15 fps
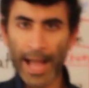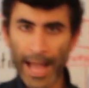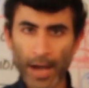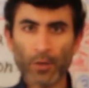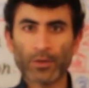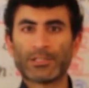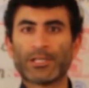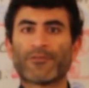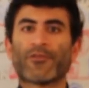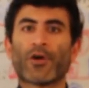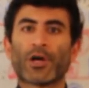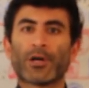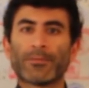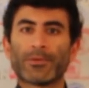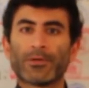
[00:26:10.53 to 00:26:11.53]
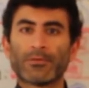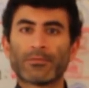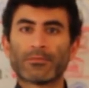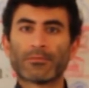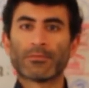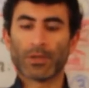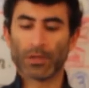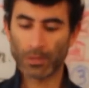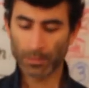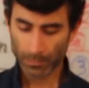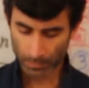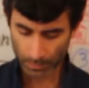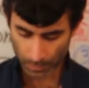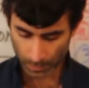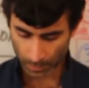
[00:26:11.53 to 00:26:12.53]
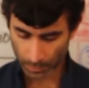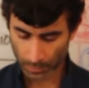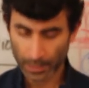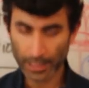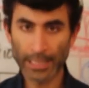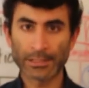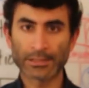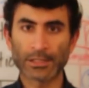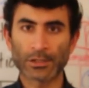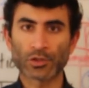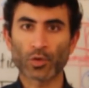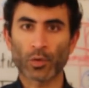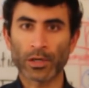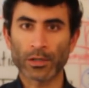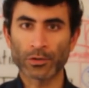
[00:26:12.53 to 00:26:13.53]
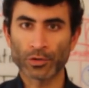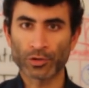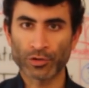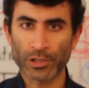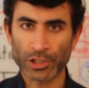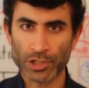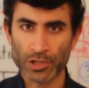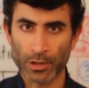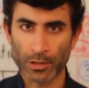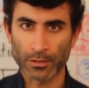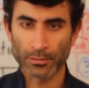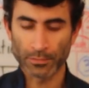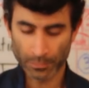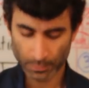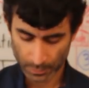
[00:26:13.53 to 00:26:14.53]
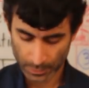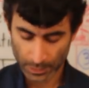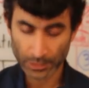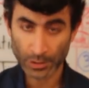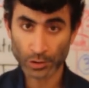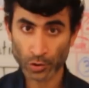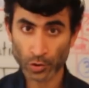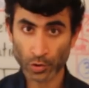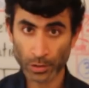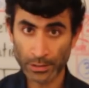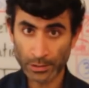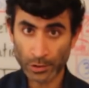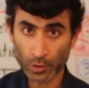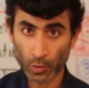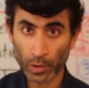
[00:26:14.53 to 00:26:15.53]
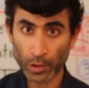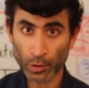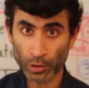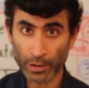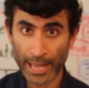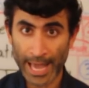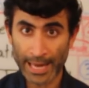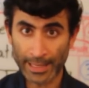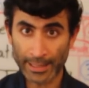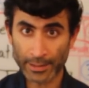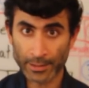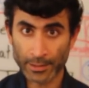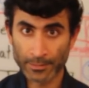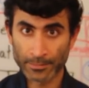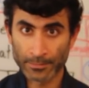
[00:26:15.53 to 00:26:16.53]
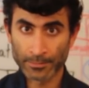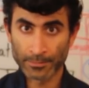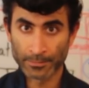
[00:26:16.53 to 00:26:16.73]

How is it farmed? Is the soil nutritional? Does this, is the soil organic?